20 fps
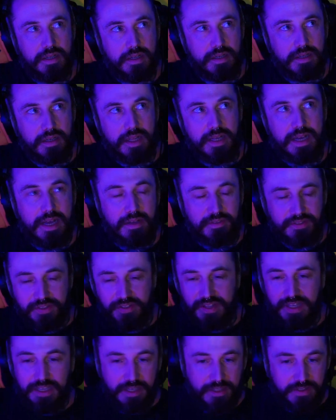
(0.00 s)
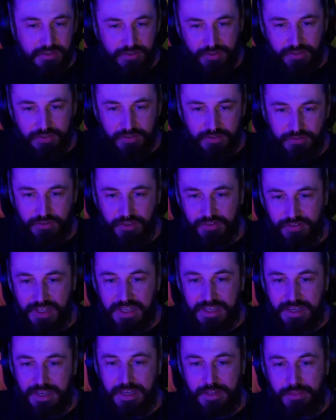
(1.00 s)
like how to think in
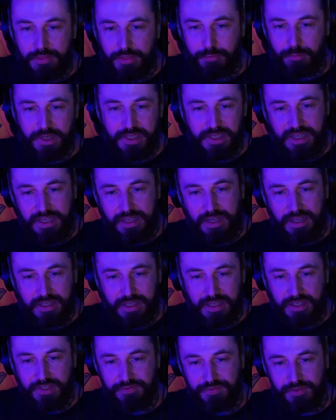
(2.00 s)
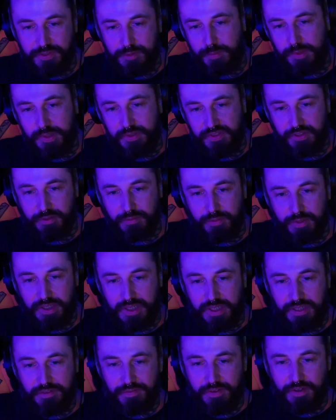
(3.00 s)
3D, I guess, for the music,
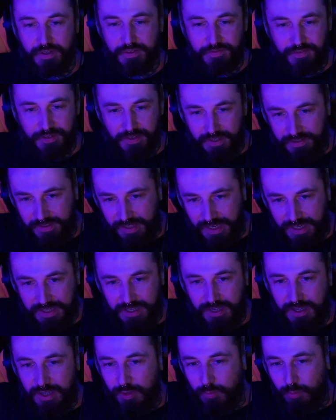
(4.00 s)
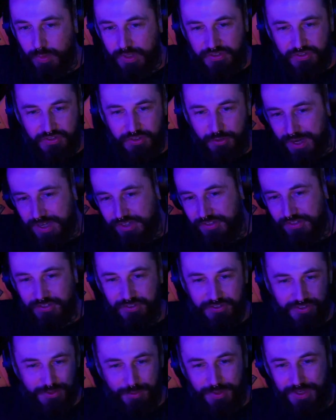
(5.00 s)
really, for like which
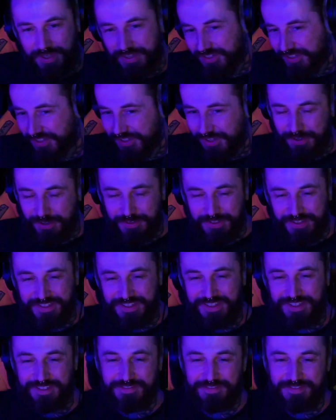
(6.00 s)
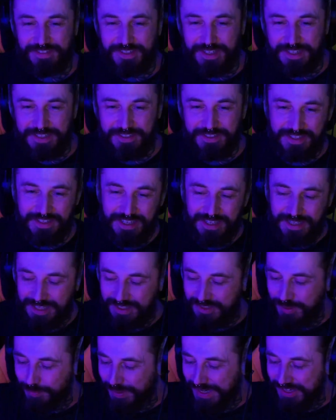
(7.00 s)
directions you want it to go and stuff. It's
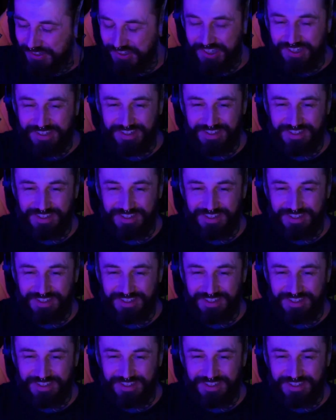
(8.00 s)
a pleasure.